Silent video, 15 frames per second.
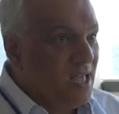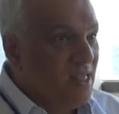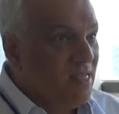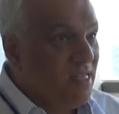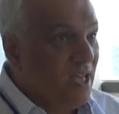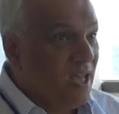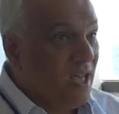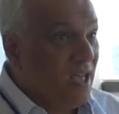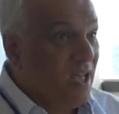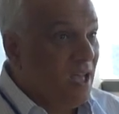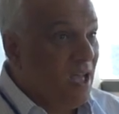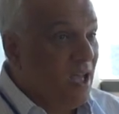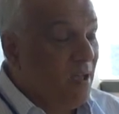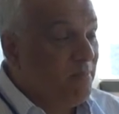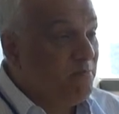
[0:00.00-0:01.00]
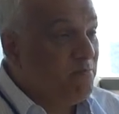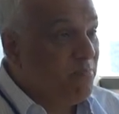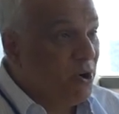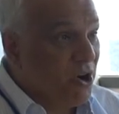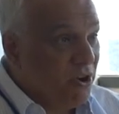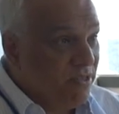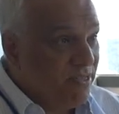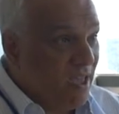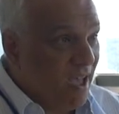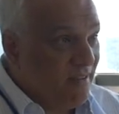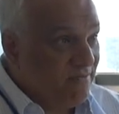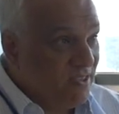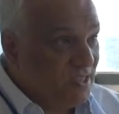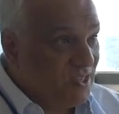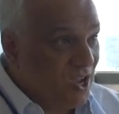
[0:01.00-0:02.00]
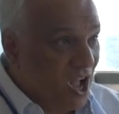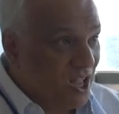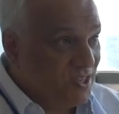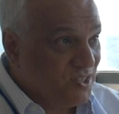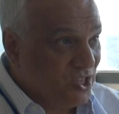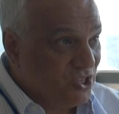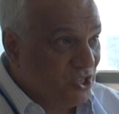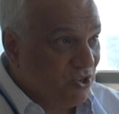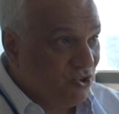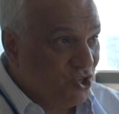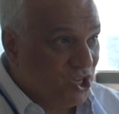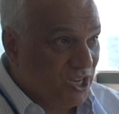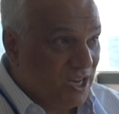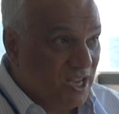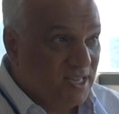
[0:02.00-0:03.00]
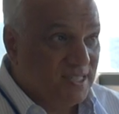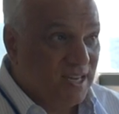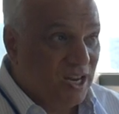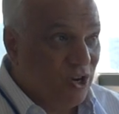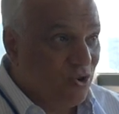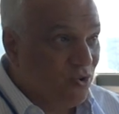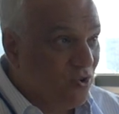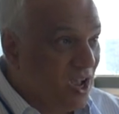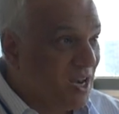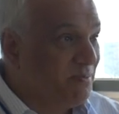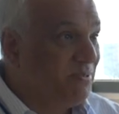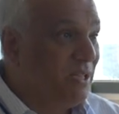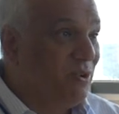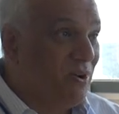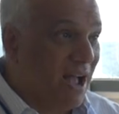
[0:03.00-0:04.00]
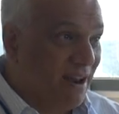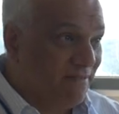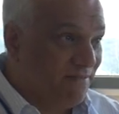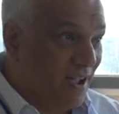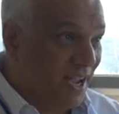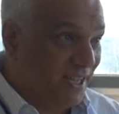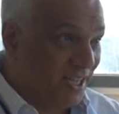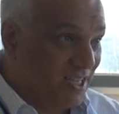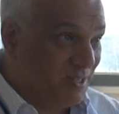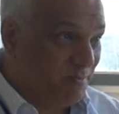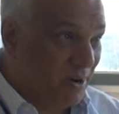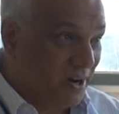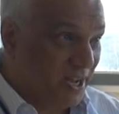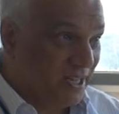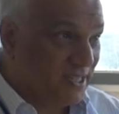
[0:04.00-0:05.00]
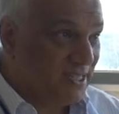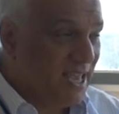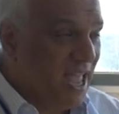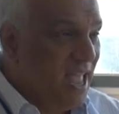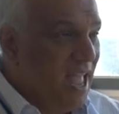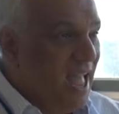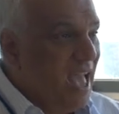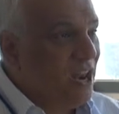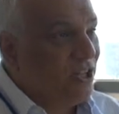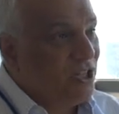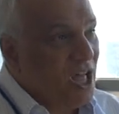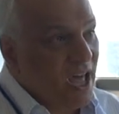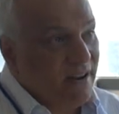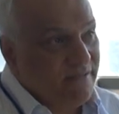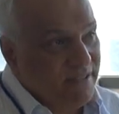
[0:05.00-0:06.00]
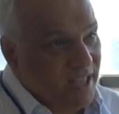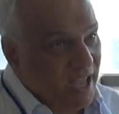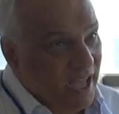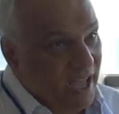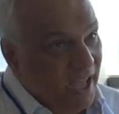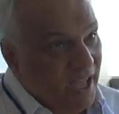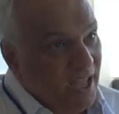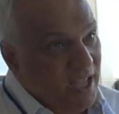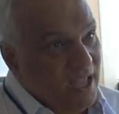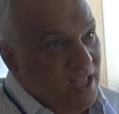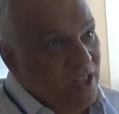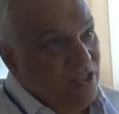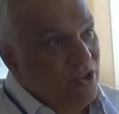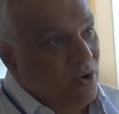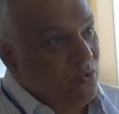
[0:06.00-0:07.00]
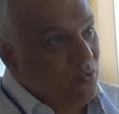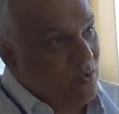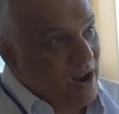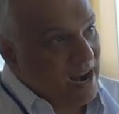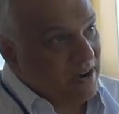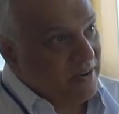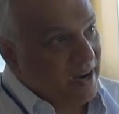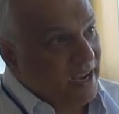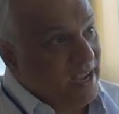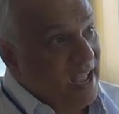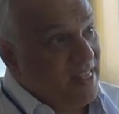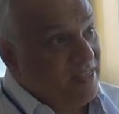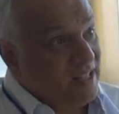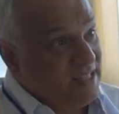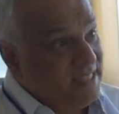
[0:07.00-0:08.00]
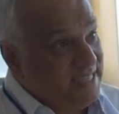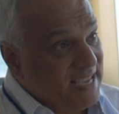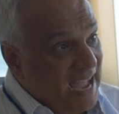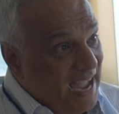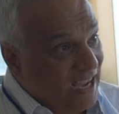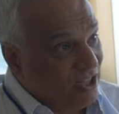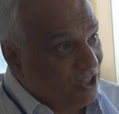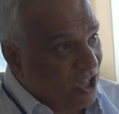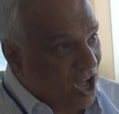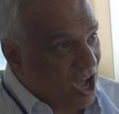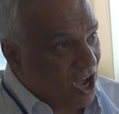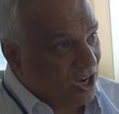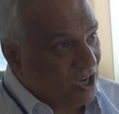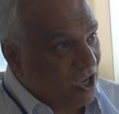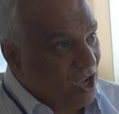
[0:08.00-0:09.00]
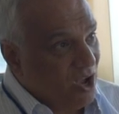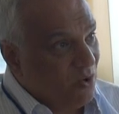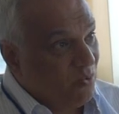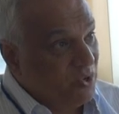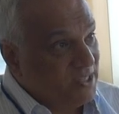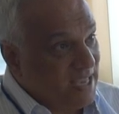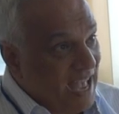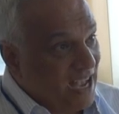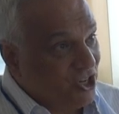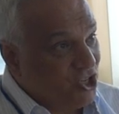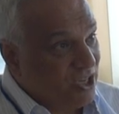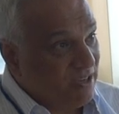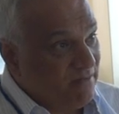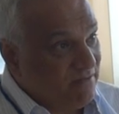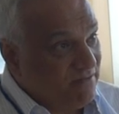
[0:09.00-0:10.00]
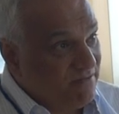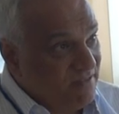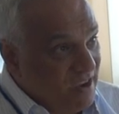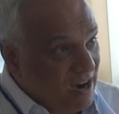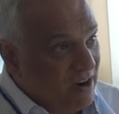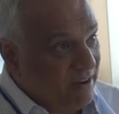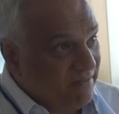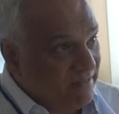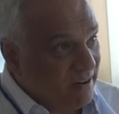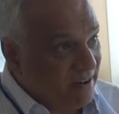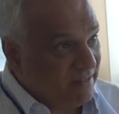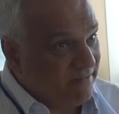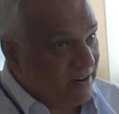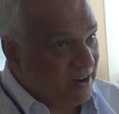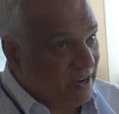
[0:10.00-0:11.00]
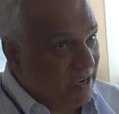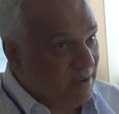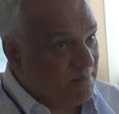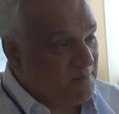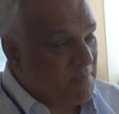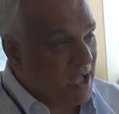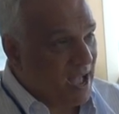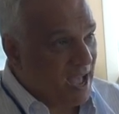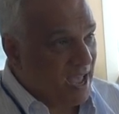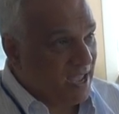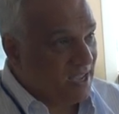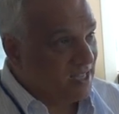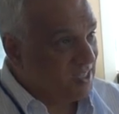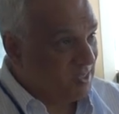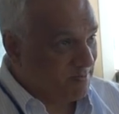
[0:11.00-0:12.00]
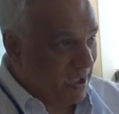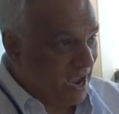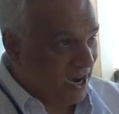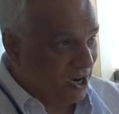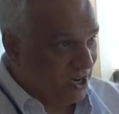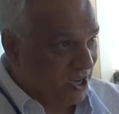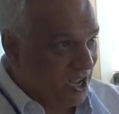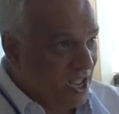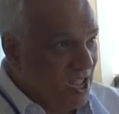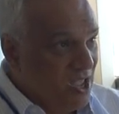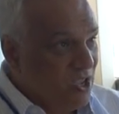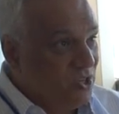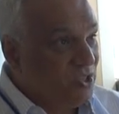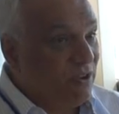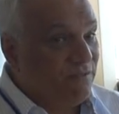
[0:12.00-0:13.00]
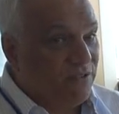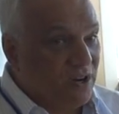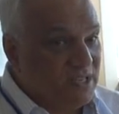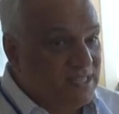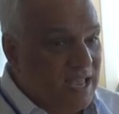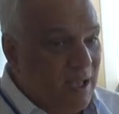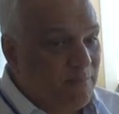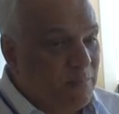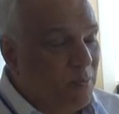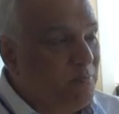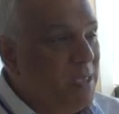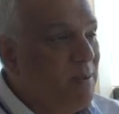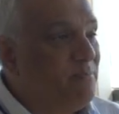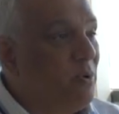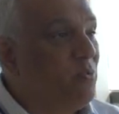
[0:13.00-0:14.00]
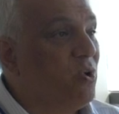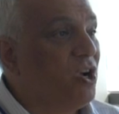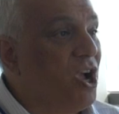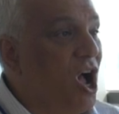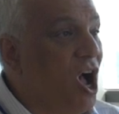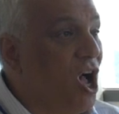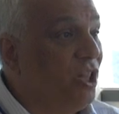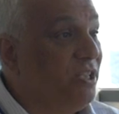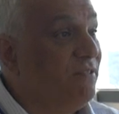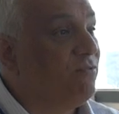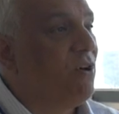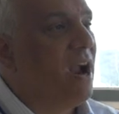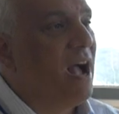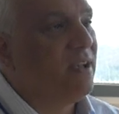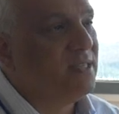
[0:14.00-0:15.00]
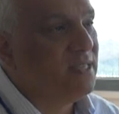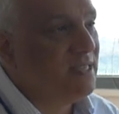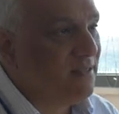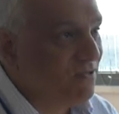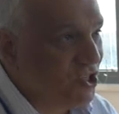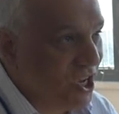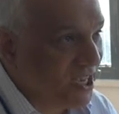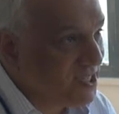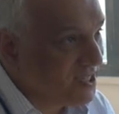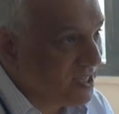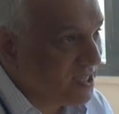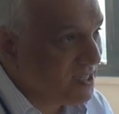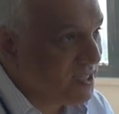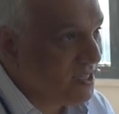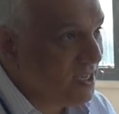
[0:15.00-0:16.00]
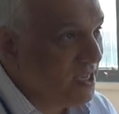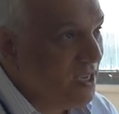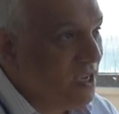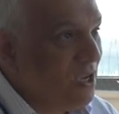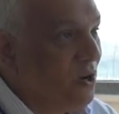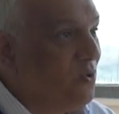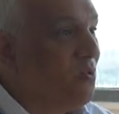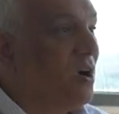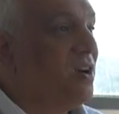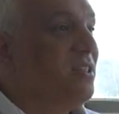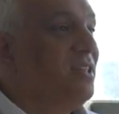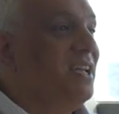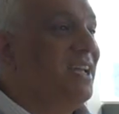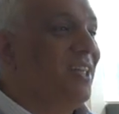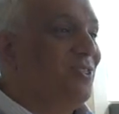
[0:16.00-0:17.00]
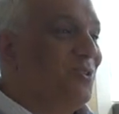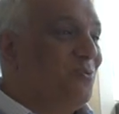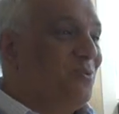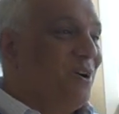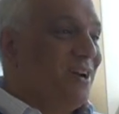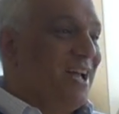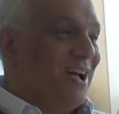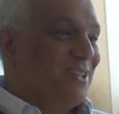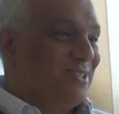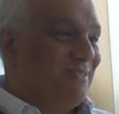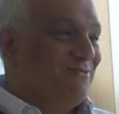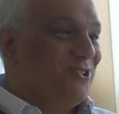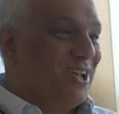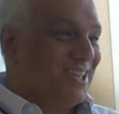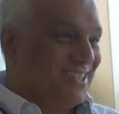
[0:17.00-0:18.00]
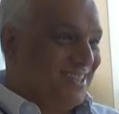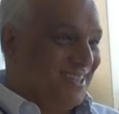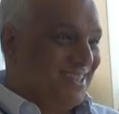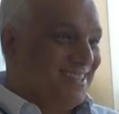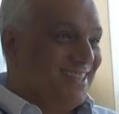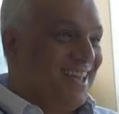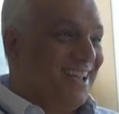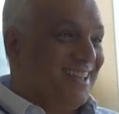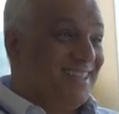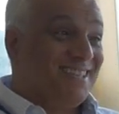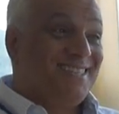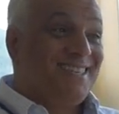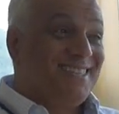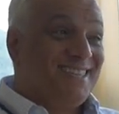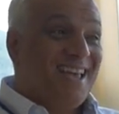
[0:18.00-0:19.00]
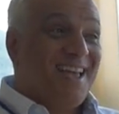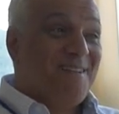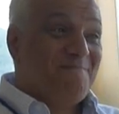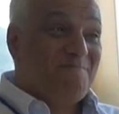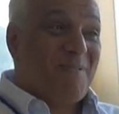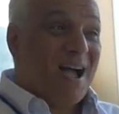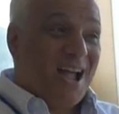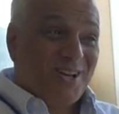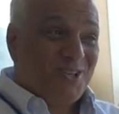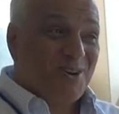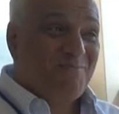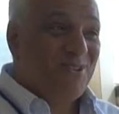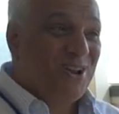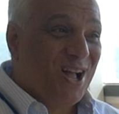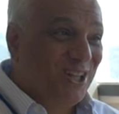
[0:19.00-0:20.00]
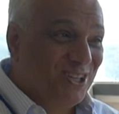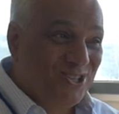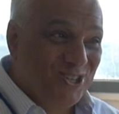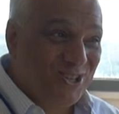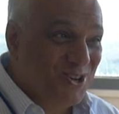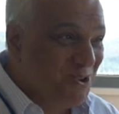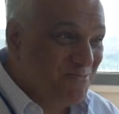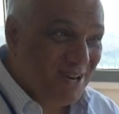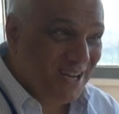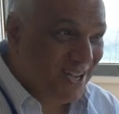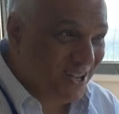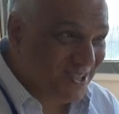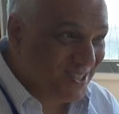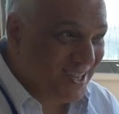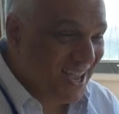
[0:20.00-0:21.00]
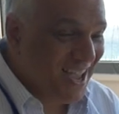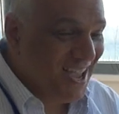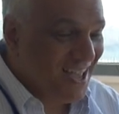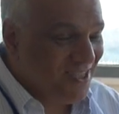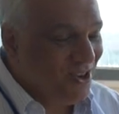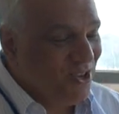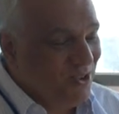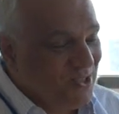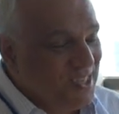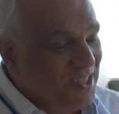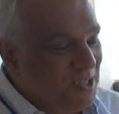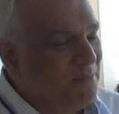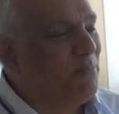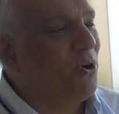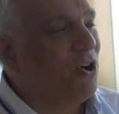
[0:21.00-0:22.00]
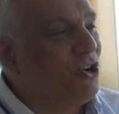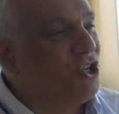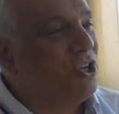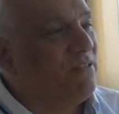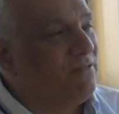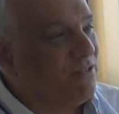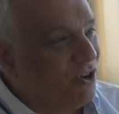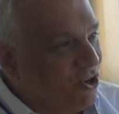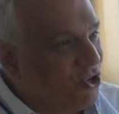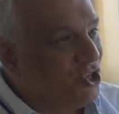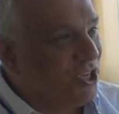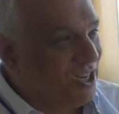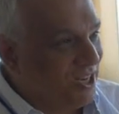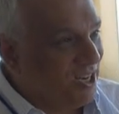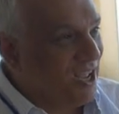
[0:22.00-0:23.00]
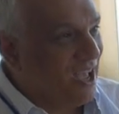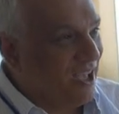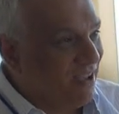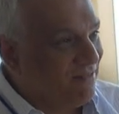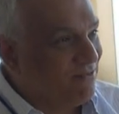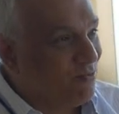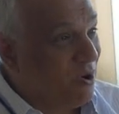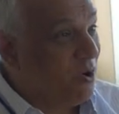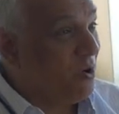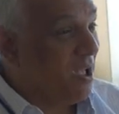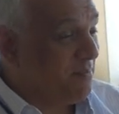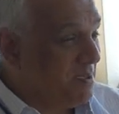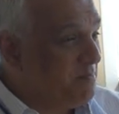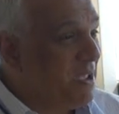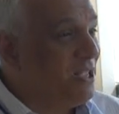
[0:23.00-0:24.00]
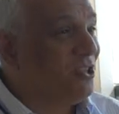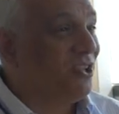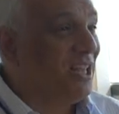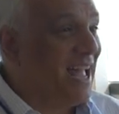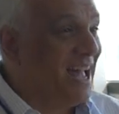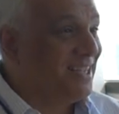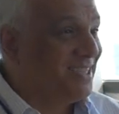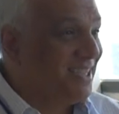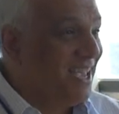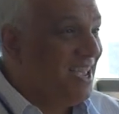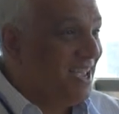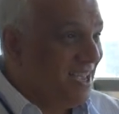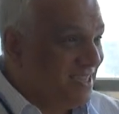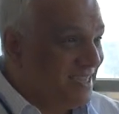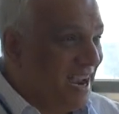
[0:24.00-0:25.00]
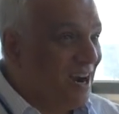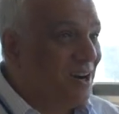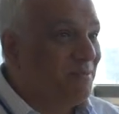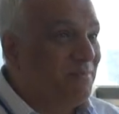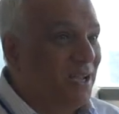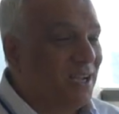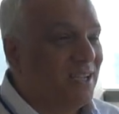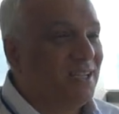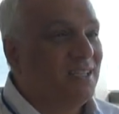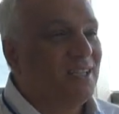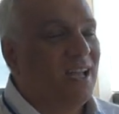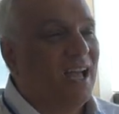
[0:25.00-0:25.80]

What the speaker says: the birth of this constitution is an incredibly gratifying experience. And a lot of the rhetoric and the dialogue was actually very, very, very Baha'i inspired. So for example, people were calling for houses of justice. Where do they get the word house of justice? Like, this is Baha'i terminology. Nobody else, they're using the Persian version of what, I mean, Beit al-At is Arabic,